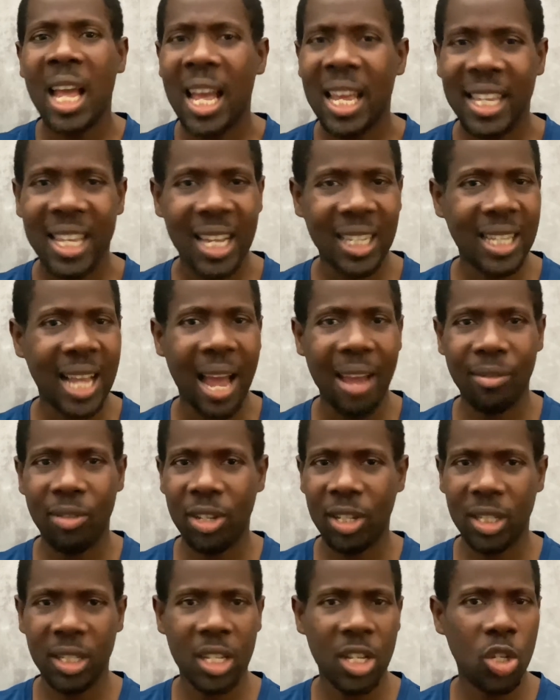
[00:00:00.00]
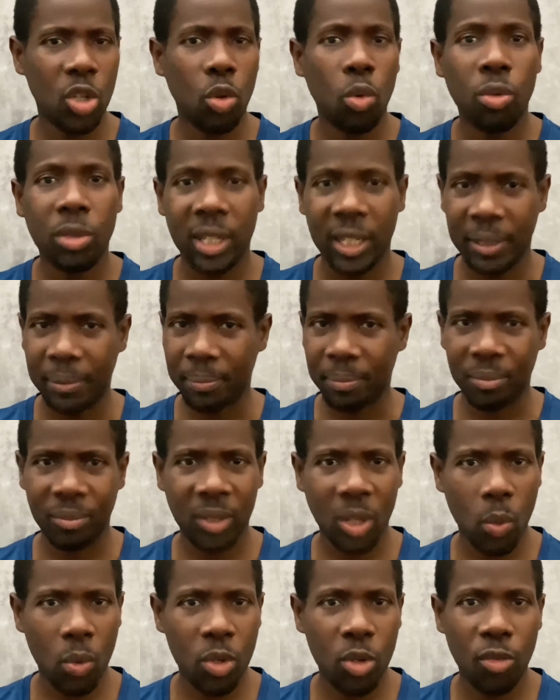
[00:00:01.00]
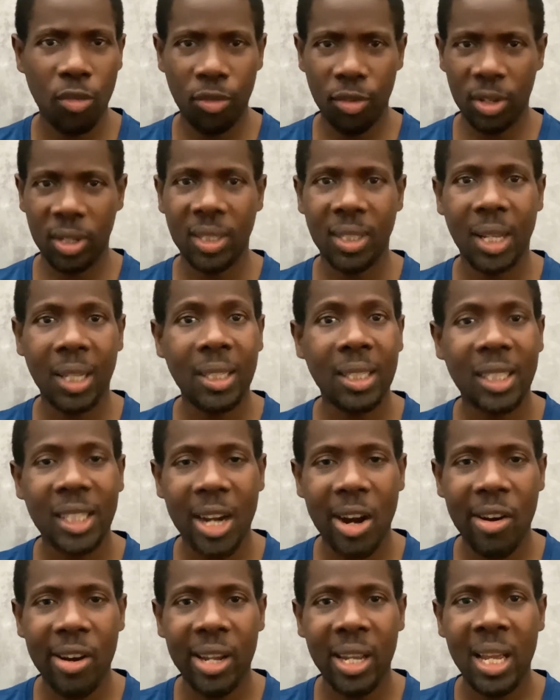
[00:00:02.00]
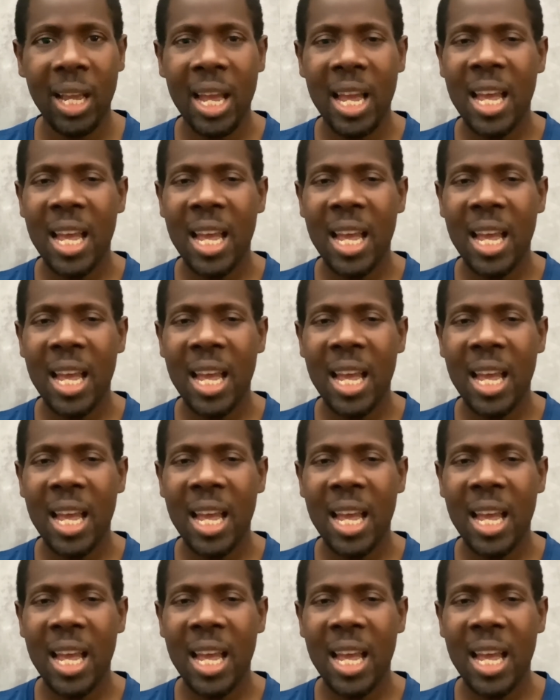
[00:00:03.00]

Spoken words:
Yes, obviously, use it when you feel it's necessary.